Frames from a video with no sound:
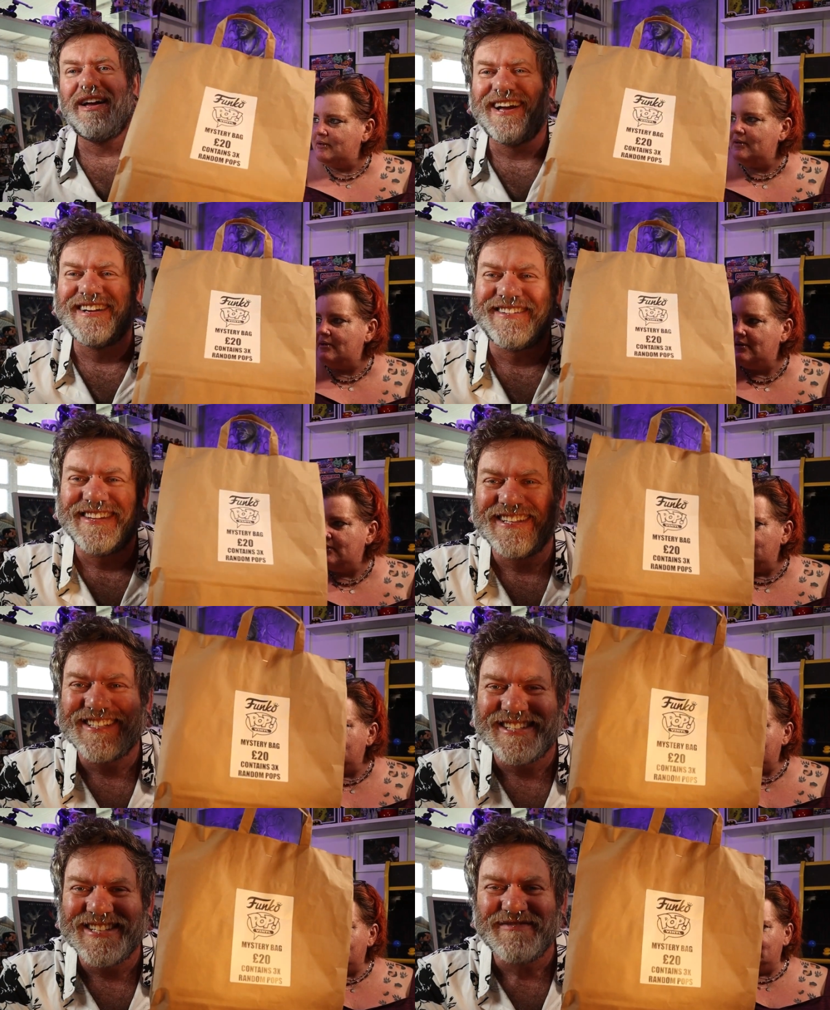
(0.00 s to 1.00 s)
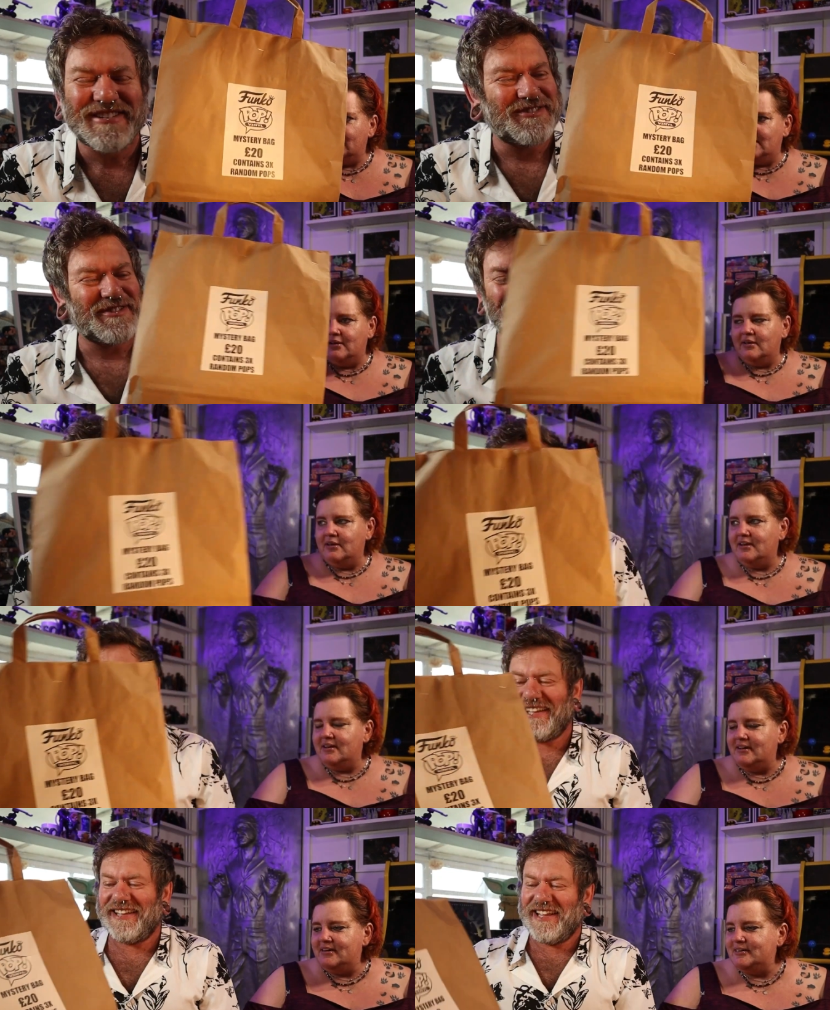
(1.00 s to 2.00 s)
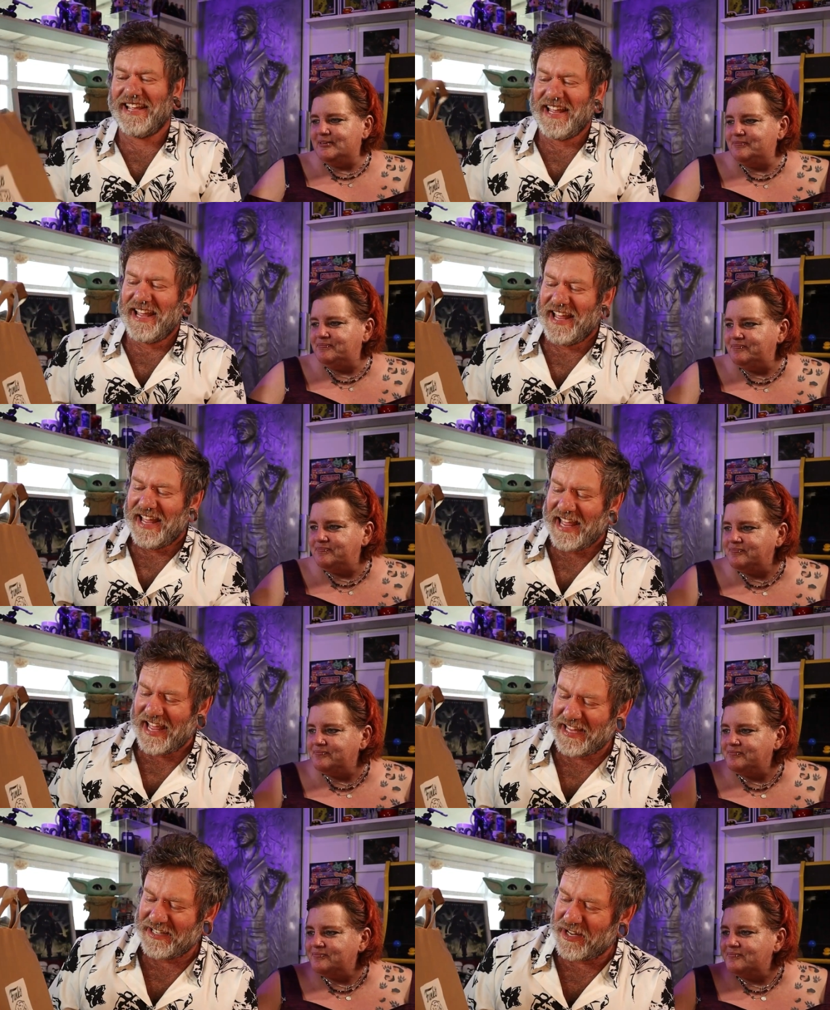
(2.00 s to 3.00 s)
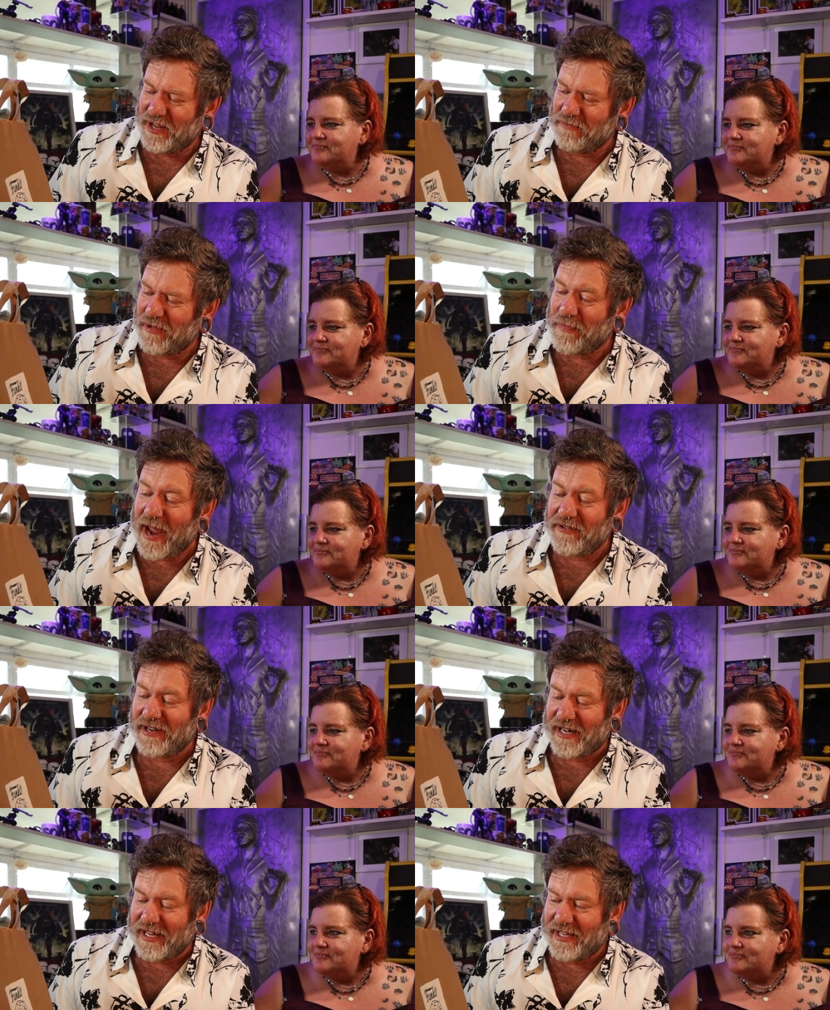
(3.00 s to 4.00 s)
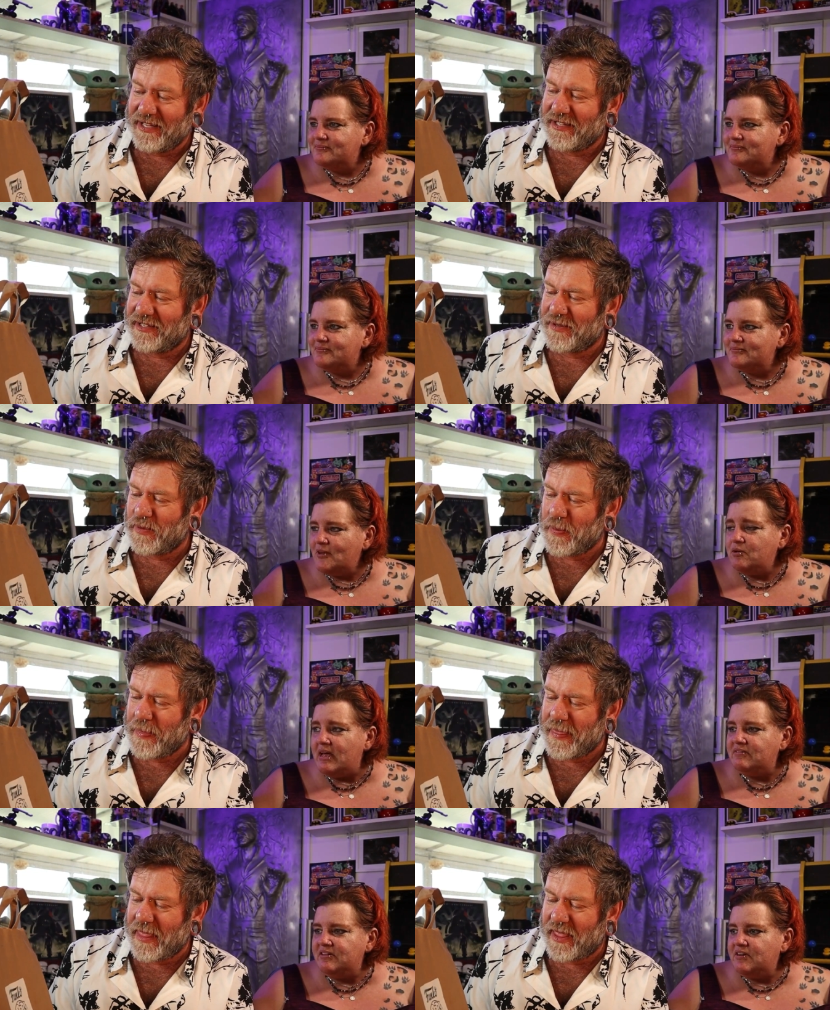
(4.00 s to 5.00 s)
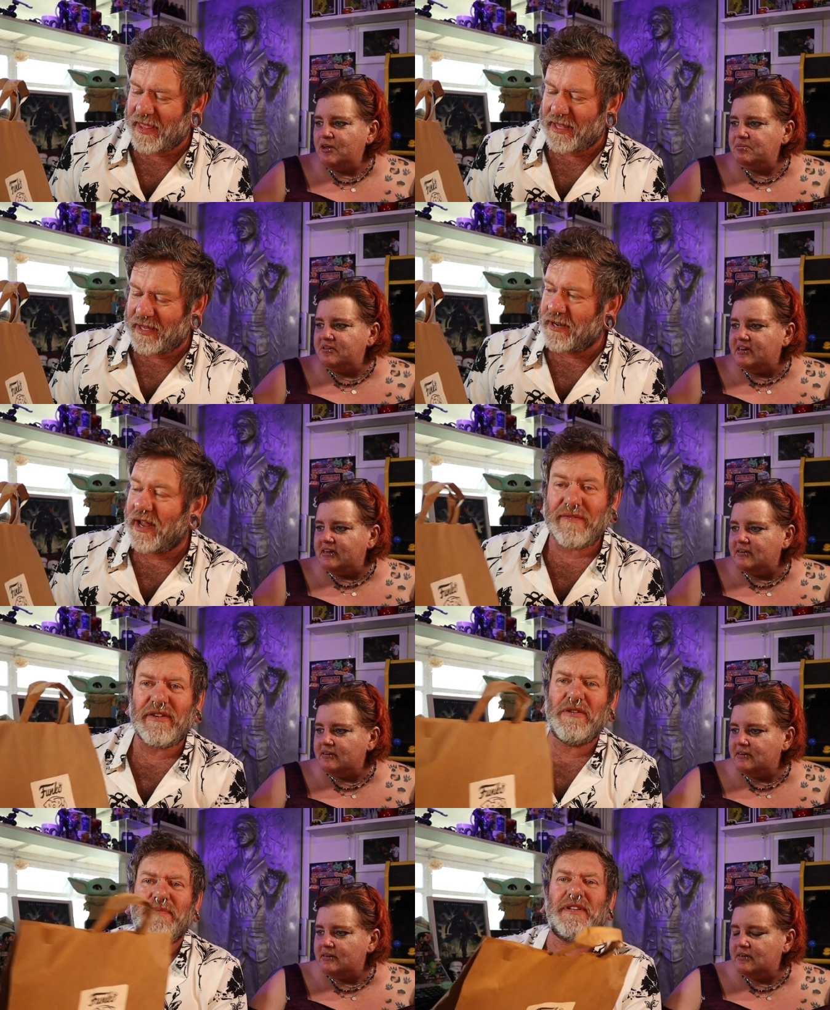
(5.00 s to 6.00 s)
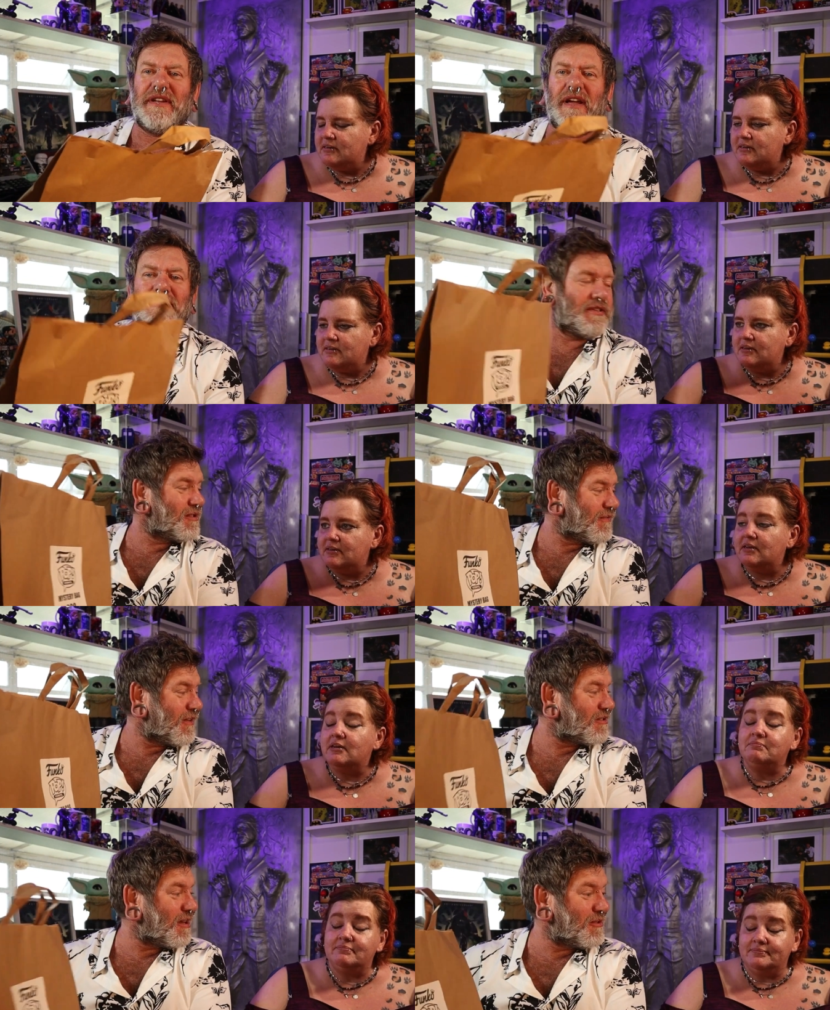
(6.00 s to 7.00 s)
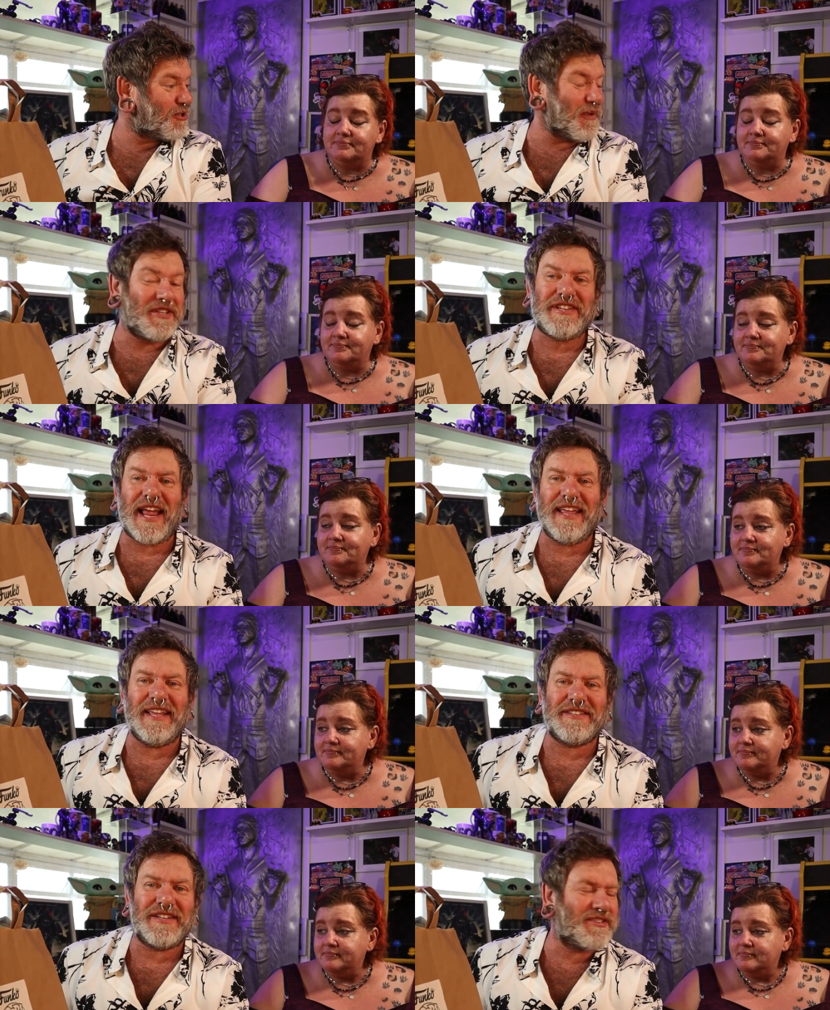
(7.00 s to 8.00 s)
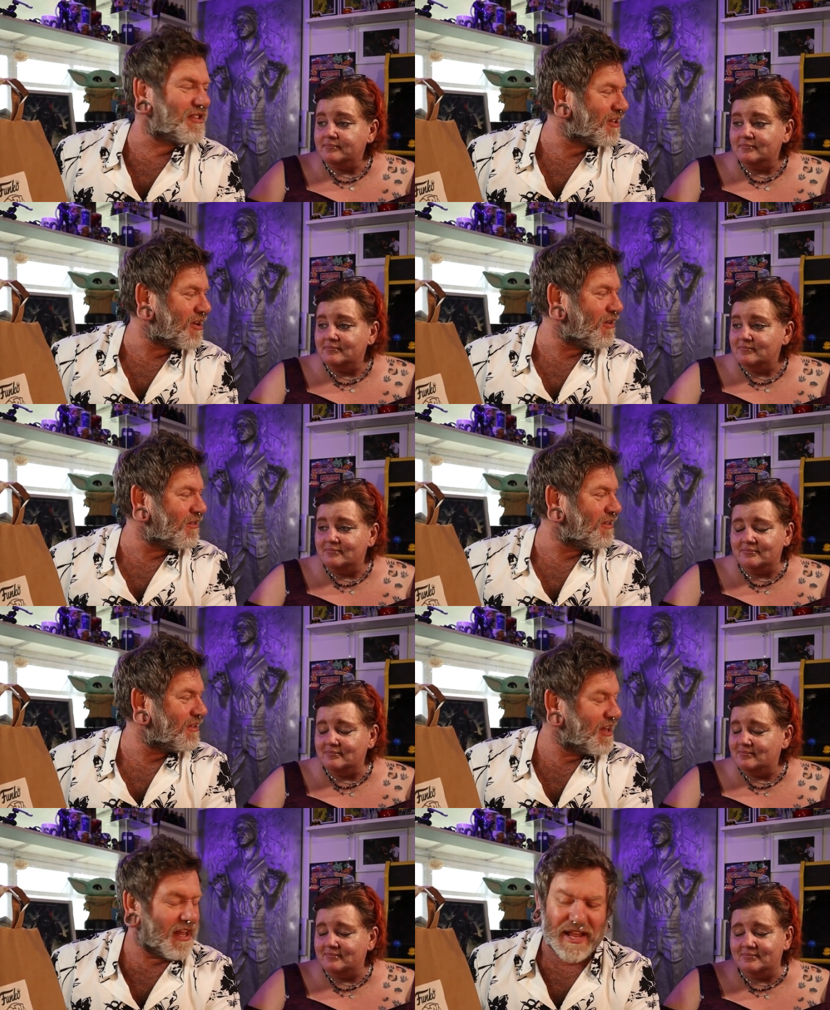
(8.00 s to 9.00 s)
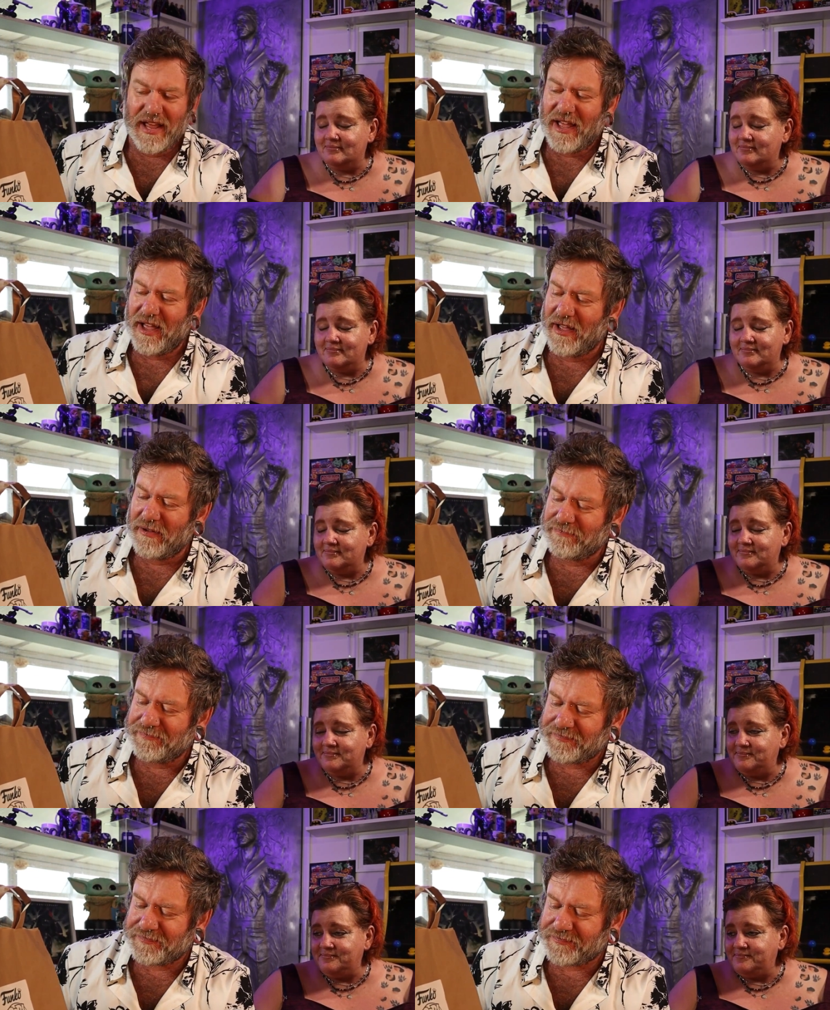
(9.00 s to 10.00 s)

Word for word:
Speaker 1: I got this mystery bag, and um, apparently...
Speaker 2: Oh, you haven't even opened
Speaker 1: it? I haven't opened it, no, so this is the first time. I've just been sat here since the con. Um,